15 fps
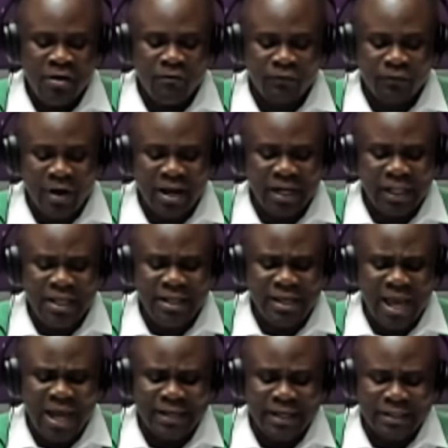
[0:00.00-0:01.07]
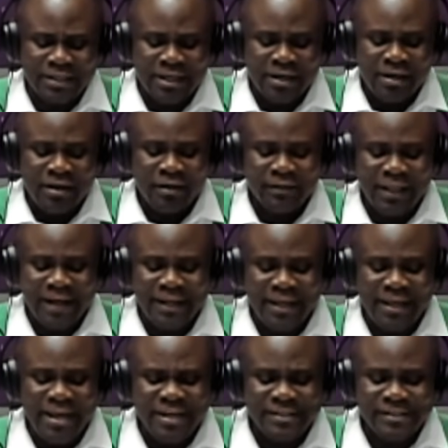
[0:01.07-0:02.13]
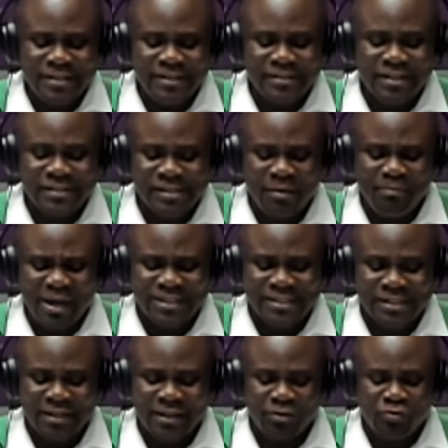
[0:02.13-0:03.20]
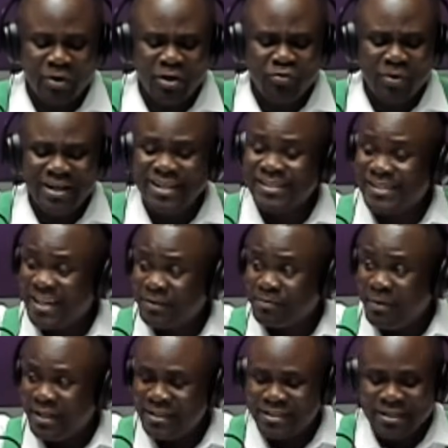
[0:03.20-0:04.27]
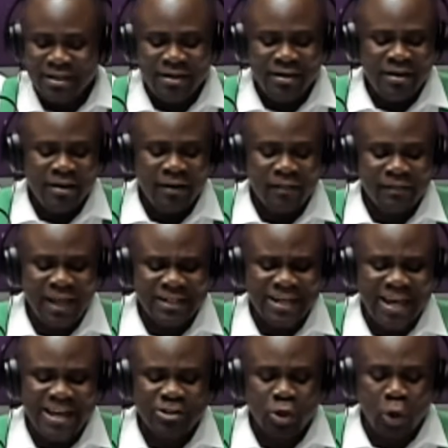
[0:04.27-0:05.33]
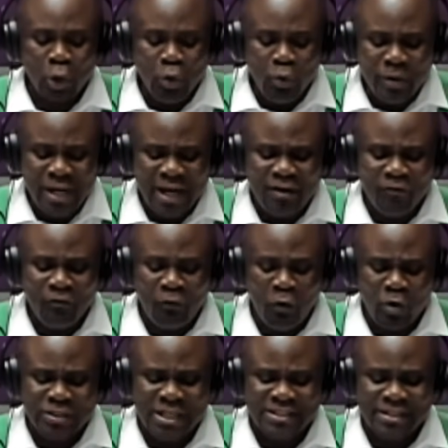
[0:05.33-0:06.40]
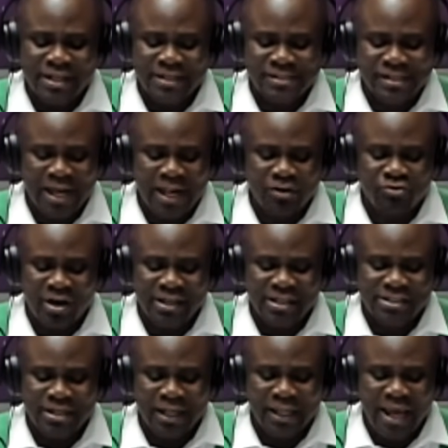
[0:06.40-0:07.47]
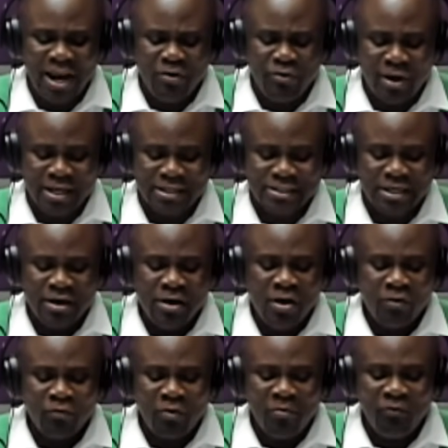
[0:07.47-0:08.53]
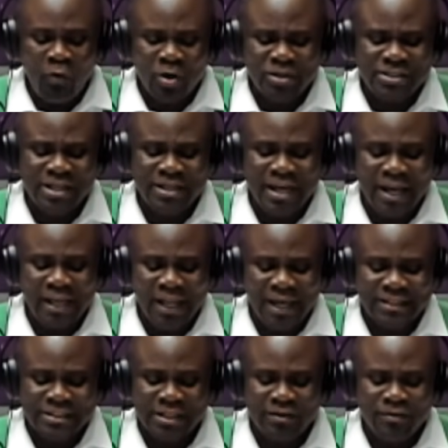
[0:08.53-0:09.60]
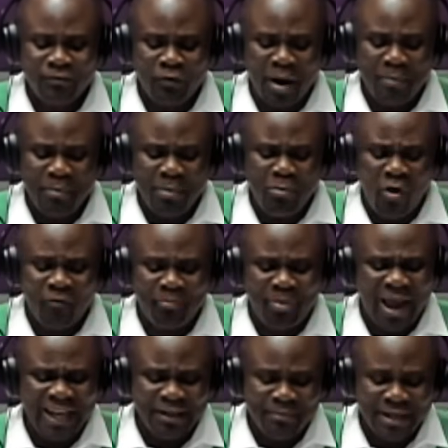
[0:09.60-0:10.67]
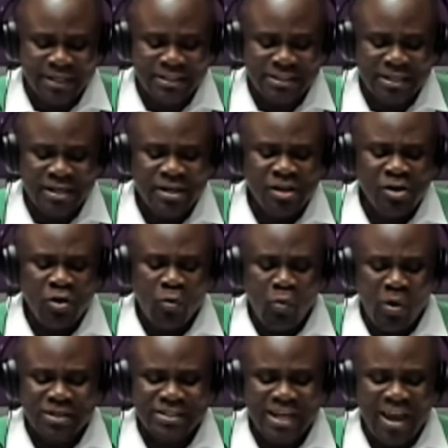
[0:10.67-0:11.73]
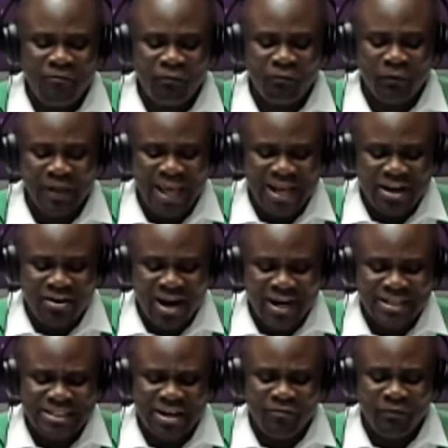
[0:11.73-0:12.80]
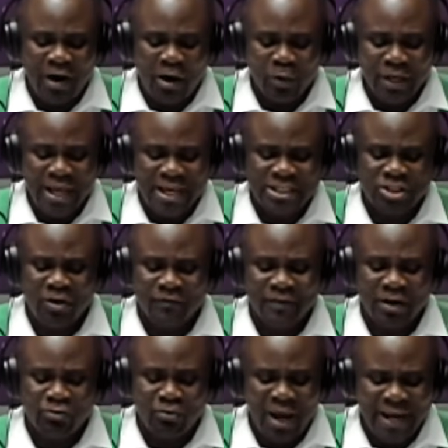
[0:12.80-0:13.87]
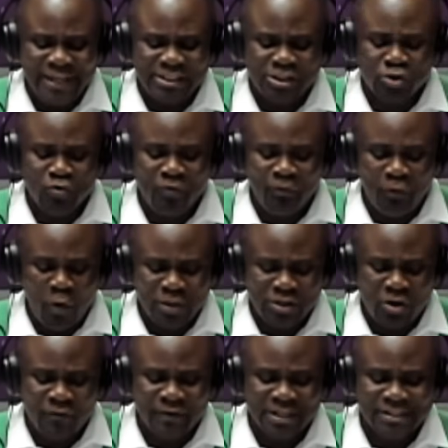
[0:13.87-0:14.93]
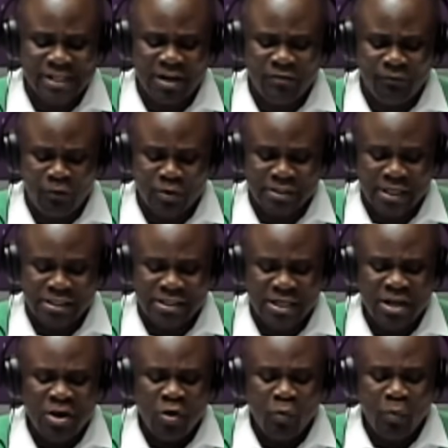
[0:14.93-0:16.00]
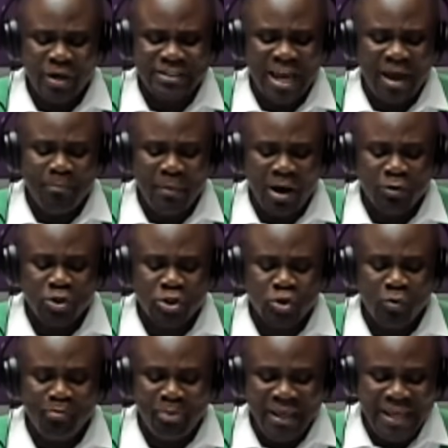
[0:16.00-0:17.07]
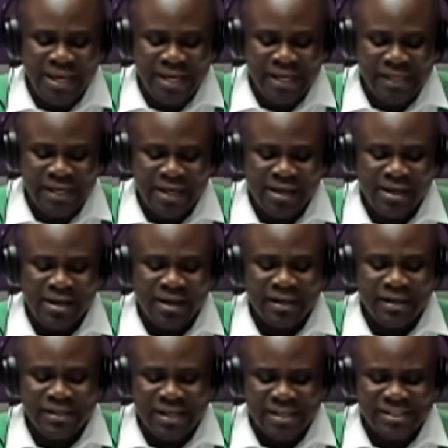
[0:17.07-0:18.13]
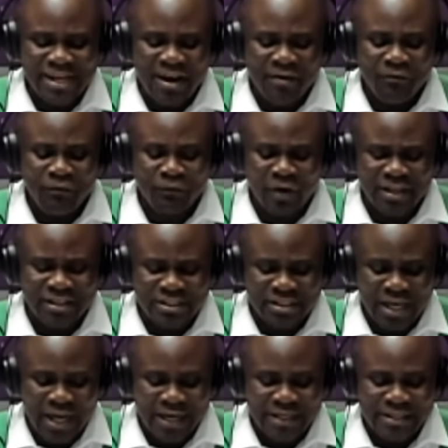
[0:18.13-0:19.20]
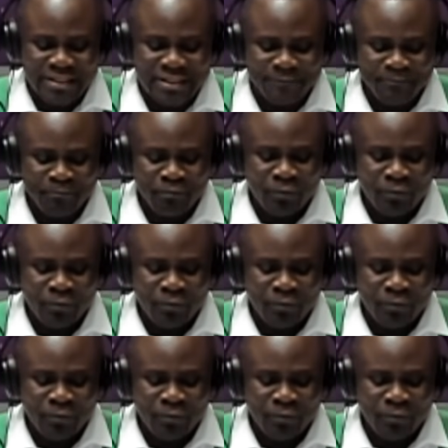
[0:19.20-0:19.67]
Franklin added that the EC's December 6, 2020 statement that excluded voters in the SAL traditional areas from voting in the election for a member of parliament was a flagrant violation of the right to vote of the said voters, which amounts to being disenfranchised.